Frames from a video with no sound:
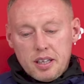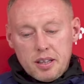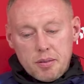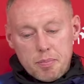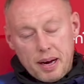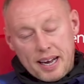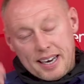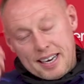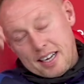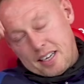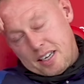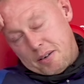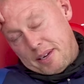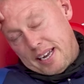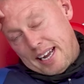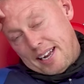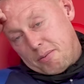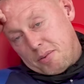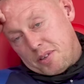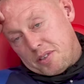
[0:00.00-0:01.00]
the bad luck we
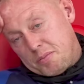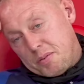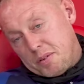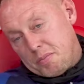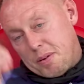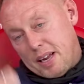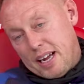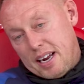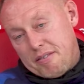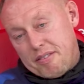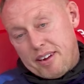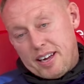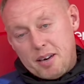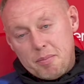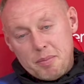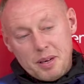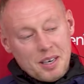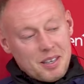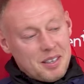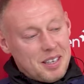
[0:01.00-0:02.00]
had with, with player
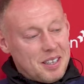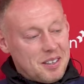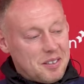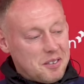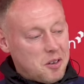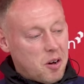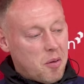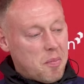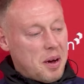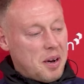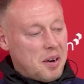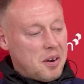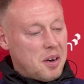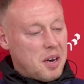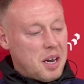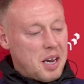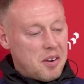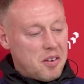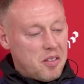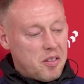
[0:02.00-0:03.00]
availability at the top end,
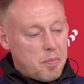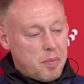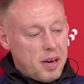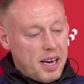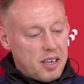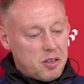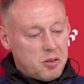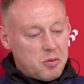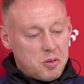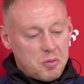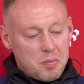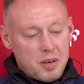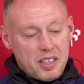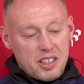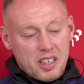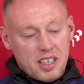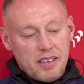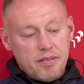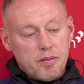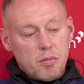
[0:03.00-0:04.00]
end of the pitch, which
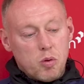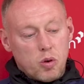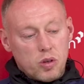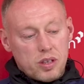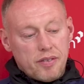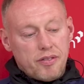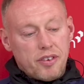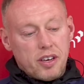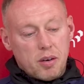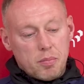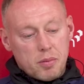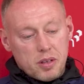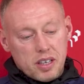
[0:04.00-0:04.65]
made it even more difficult.